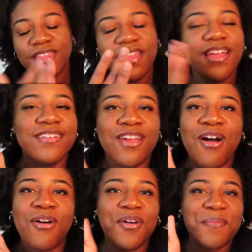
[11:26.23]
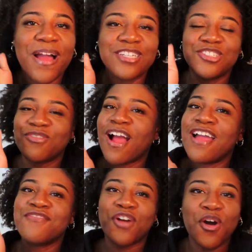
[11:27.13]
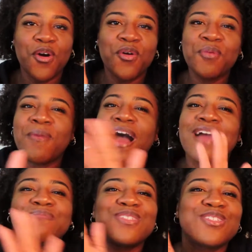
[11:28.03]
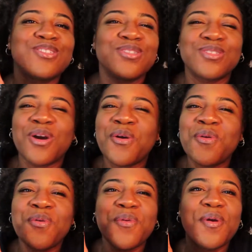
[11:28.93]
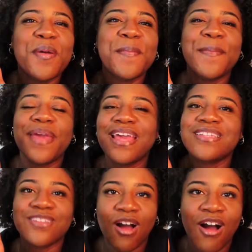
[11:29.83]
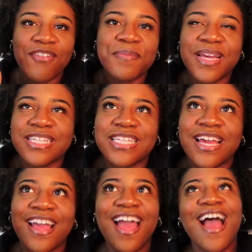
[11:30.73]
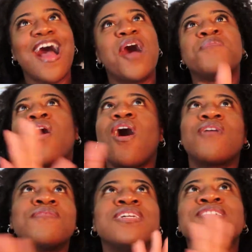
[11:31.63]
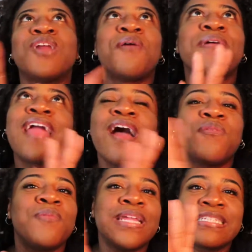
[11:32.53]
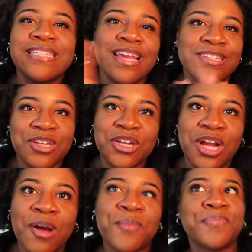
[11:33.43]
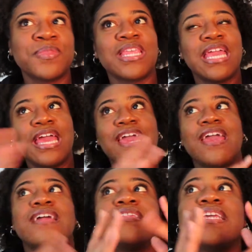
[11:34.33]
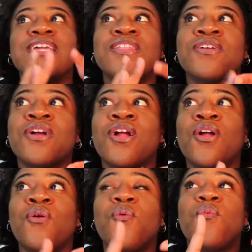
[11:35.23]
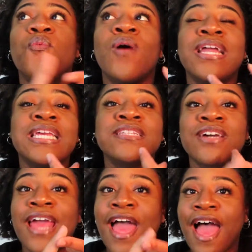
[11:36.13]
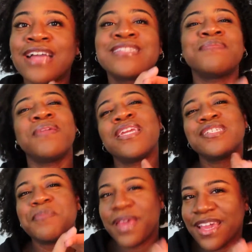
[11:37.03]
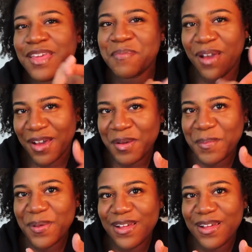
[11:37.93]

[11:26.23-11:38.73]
And y'all, on my drive home, I'm so pissed off because like, I'm already knowing how Wednesday is gonna go. It's either one, he's gonna ask me to pick him up